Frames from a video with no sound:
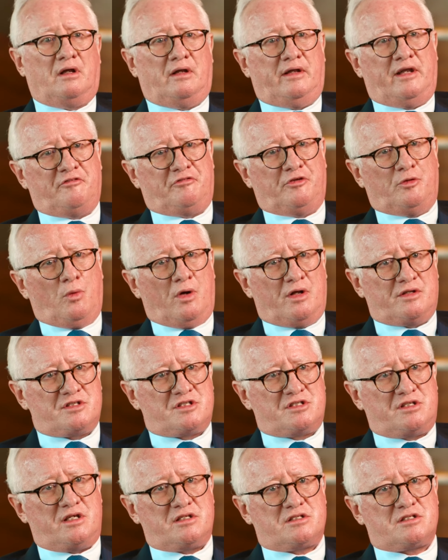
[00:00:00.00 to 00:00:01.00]
Everyone
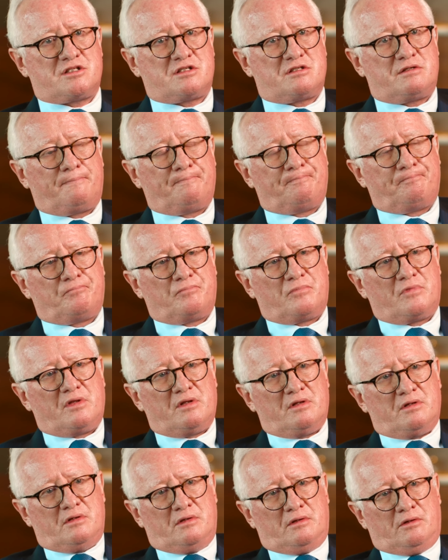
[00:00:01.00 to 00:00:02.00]
sits
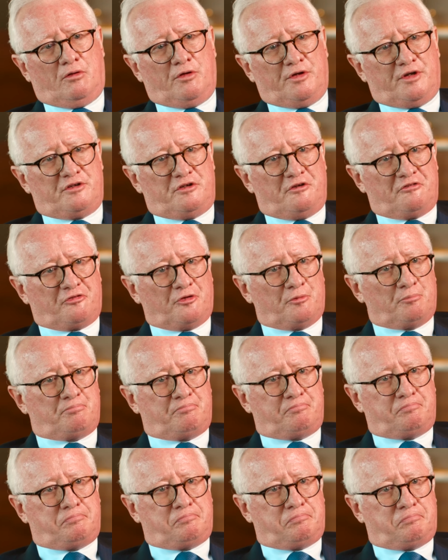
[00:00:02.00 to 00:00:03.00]
on a different
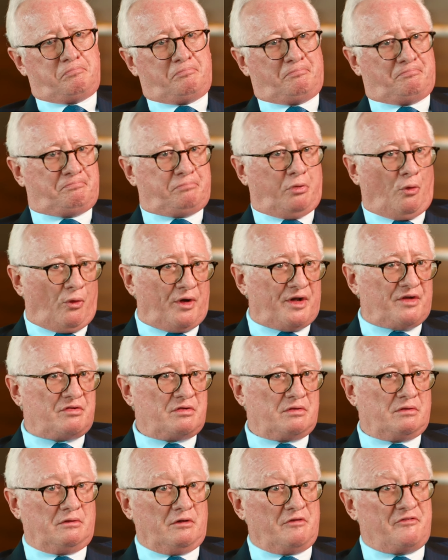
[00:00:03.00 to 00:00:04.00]

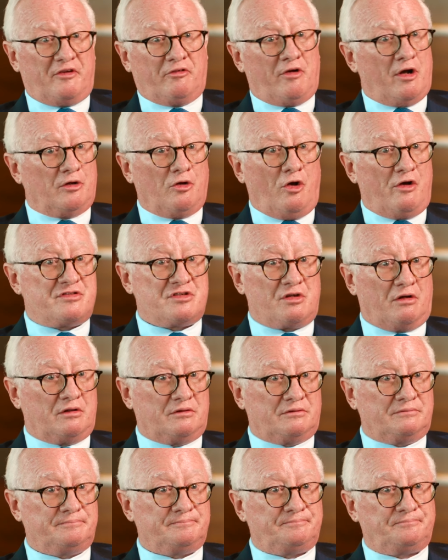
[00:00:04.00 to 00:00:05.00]
point of their own life
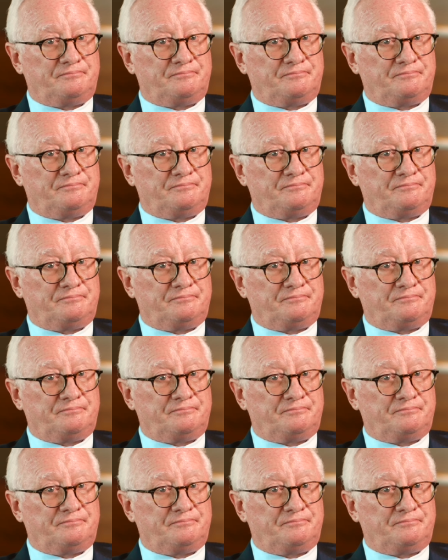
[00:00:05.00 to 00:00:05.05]
cycle.